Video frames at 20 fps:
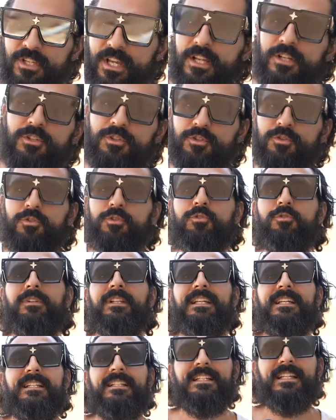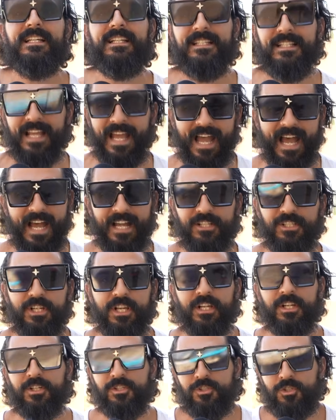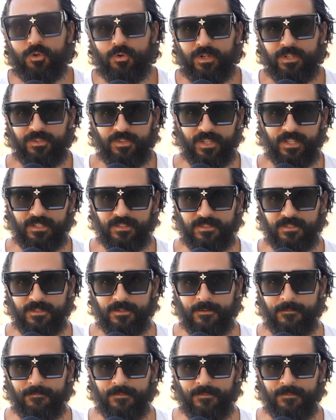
and truly detach and enjoy things.